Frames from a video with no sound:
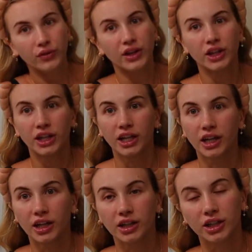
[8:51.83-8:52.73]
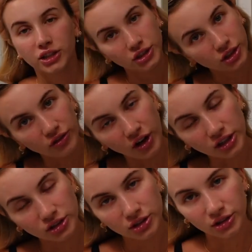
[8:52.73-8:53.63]
Feeling so
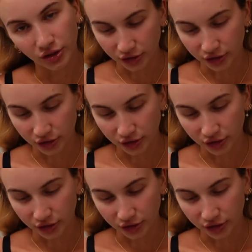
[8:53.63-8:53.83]
far so